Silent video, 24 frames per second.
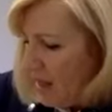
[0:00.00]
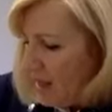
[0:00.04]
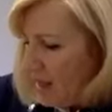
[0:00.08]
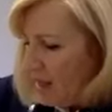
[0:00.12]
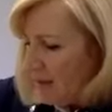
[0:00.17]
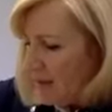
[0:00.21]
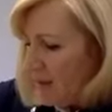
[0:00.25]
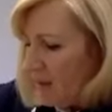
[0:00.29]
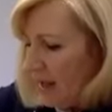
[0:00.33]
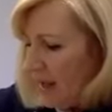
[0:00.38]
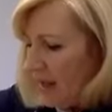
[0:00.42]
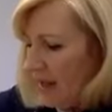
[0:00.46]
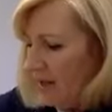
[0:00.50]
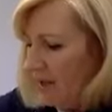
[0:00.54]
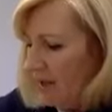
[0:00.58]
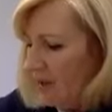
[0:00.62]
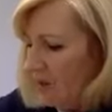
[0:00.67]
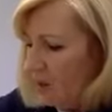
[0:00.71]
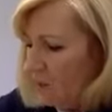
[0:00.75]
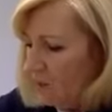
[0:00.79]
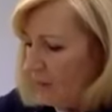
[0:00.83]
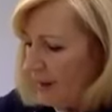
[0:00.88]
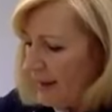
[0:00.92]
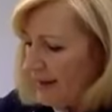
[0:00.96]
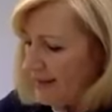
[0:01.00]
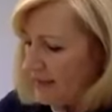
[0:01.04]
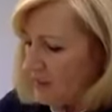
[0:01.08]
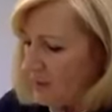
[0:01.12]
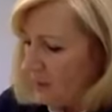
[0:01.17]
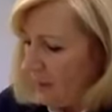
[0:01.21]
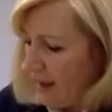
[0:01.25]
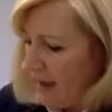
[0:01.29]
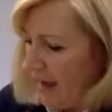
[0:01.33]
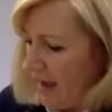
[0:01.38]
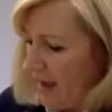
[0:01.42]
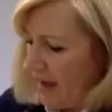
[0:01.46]
So in the
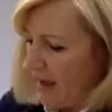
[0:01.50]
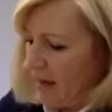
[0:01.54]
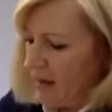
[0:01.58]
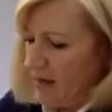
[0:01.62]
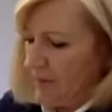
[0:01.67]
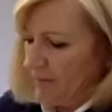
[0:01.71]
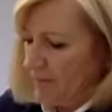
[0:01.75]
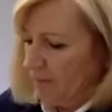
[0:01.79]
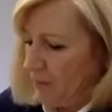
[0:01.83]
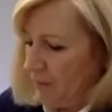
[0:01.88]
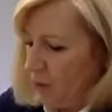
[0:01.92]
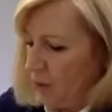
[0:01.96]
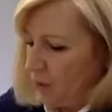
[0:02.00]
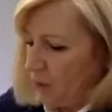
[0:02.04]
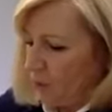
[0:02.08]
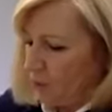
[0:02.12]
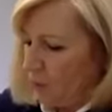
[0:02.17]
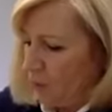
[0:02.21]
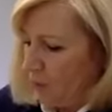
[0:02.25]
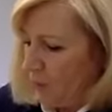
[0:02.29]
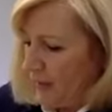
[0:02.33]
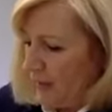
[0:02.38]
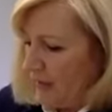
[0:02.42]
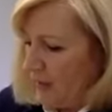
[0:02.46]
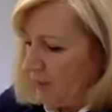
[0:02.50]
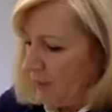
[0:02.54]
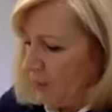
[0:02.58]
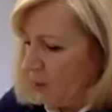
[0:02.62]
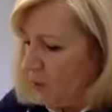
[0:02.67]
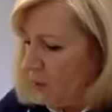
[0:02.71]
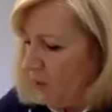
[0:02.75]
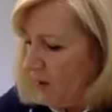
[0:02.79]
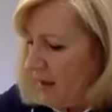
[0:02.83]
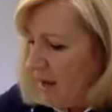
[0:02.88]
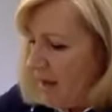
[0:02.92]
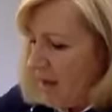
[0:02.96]
recipe, beautiful
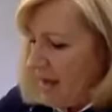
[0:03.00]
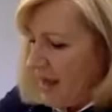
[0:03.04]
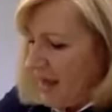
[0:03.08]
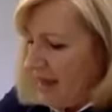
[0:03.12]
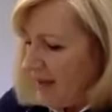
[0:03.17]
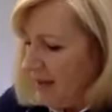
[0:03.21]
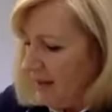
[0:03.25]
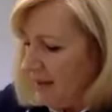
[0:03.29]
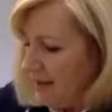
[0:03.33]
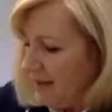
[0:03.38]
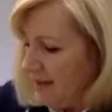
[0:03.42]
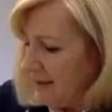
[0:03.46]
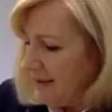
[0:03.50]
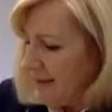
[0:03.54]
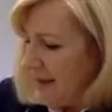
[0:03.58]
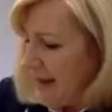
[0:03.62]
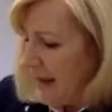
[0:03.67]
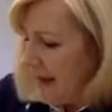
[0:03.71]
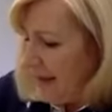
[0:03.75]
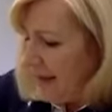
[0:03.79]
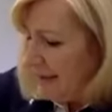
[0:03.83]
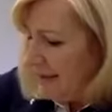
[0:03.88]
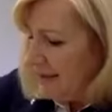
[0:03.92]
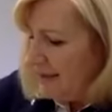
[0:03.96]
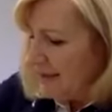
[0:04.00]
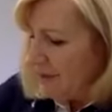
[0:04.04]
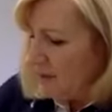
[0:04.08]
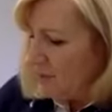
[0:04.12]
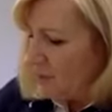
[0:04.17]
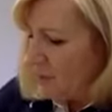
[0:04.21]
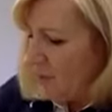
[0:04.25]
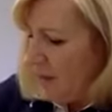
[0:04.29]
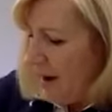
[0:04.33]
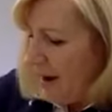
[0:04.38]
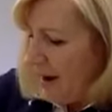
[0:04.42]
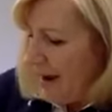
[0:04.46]
people, it says,
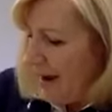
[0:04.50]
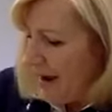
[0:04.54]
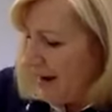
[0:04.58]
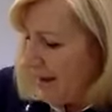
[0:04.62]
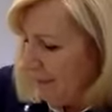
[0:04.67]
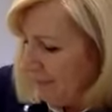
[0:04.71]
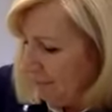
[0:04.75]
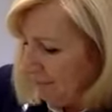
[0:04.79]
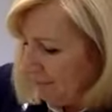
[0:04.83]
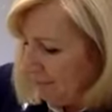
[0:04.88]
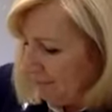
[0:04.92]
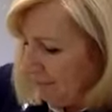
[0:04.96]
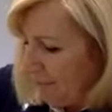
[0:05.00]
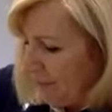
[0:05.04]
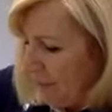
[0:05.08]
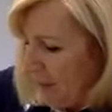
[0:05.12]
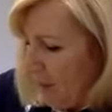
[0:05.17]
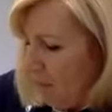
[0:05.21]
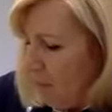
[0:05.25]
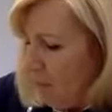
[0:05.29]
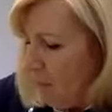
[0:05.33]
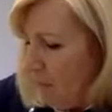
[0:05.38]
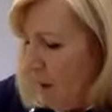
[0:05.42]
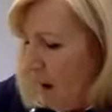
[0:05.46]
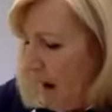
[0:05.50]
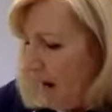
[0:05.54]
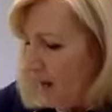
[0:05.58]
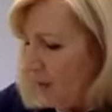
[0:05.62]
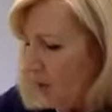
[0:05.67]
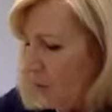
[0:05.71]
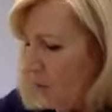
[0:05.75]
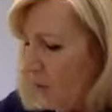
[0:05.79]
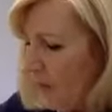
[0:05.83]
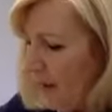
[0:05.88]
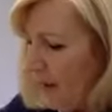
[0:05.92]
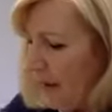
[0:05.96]
right,
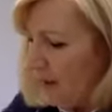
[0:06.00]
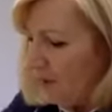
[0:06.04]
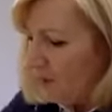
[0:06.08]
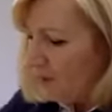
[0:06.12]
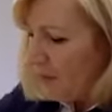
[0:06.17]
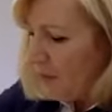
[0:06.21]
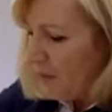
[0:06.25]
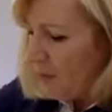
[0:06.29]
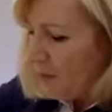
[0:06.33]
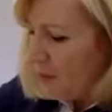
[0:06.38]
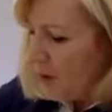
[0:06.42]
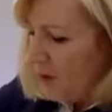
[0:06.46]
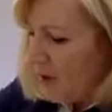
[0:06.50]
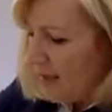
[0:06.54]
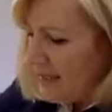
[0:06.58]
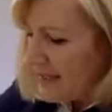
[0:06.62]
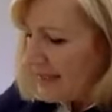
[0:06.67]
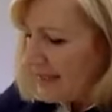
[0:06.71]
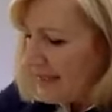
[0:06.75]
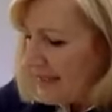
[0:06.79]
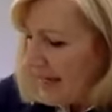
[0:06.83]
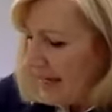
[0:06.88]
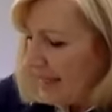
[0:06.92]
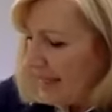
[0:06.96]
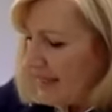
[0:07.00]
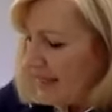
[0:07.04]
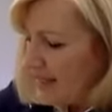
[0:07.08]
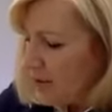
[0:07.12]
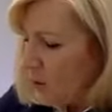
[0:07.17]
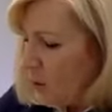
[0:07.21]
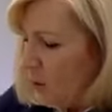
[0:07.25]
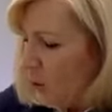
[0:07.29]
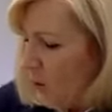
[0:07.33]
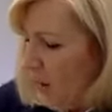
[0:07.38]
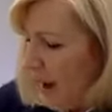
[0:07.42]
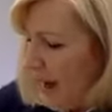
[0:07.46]
microwave for 30 seconds
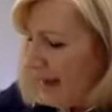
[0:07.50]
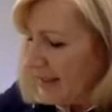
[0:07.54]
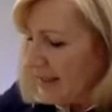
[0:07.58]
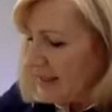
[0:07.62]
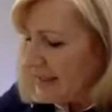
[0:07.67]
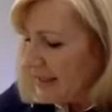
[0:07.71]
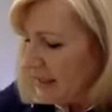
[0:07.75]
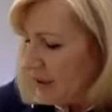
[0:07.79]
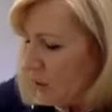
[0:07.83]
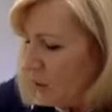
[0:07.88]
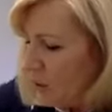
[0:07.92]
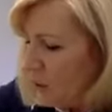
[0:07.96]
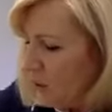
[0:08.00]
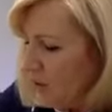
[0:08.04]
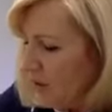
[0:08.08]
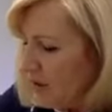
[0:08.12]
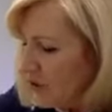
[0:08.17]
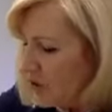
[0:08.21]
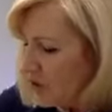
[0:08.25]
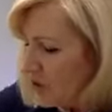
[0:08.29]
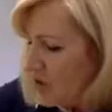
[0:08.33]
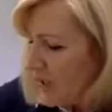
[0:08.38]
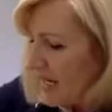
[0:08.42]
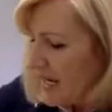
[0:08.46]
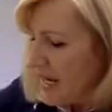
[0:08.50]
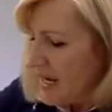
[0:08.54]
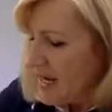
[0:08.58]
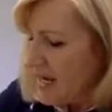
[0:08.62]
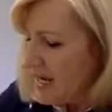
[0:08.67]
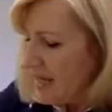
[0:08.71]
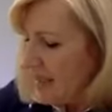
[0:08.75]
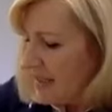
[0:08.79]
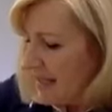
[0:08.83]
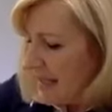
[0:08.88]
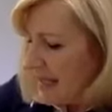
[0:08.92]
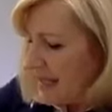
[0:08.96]
or until the
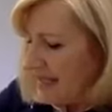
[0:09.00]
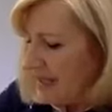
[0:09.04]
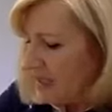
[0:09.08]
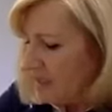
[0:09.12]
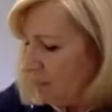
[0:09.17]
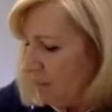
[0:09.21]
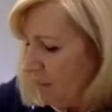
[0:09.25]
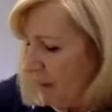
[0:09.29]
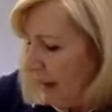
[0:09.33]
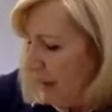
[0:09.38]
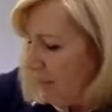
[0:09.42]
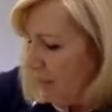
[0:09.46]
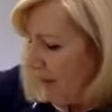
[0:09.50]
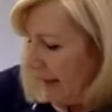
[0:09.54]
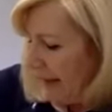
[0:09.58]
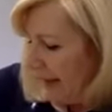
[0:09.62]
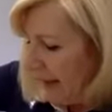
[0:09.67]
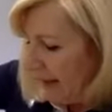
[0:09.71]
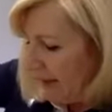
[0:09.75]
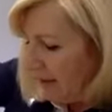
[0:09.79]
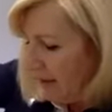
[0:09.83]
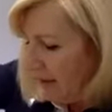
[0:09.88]
cheese is bubbling.